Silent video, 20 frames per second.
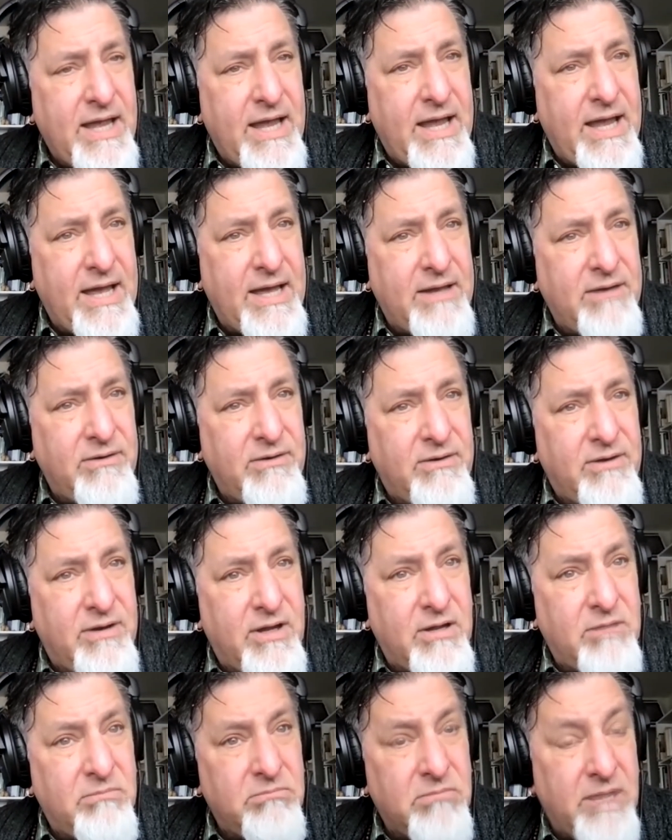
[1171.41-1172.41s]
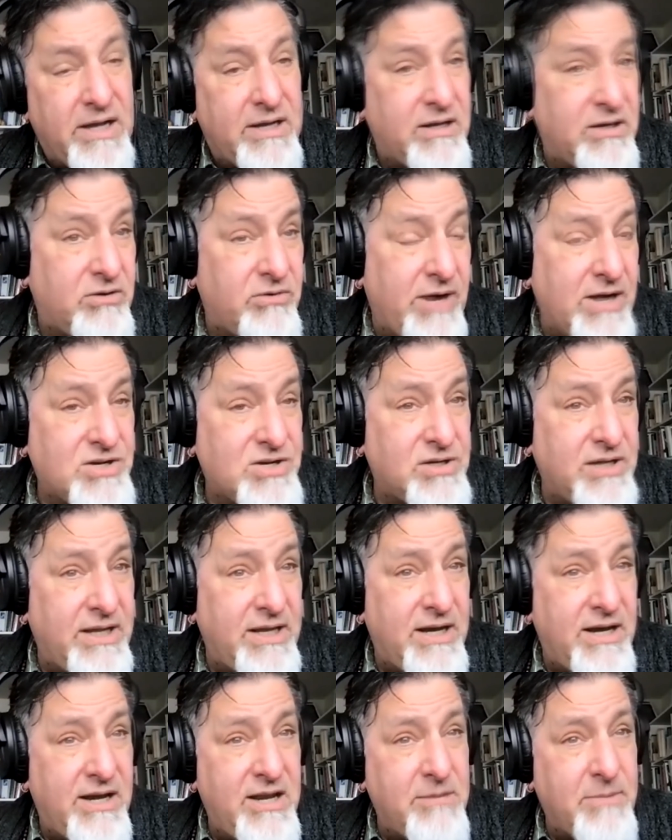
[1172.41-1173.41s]
And I
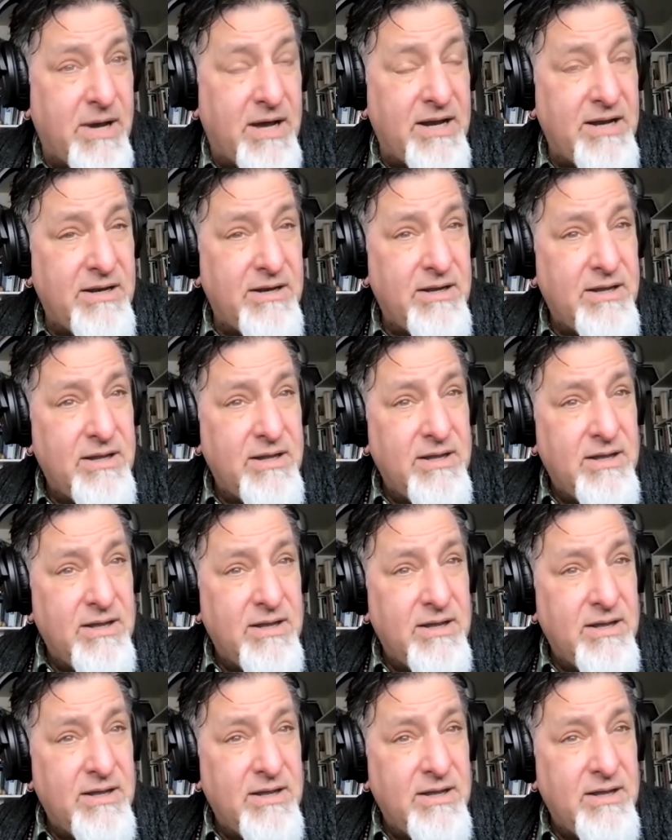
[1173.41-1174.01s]
congratulated him on it.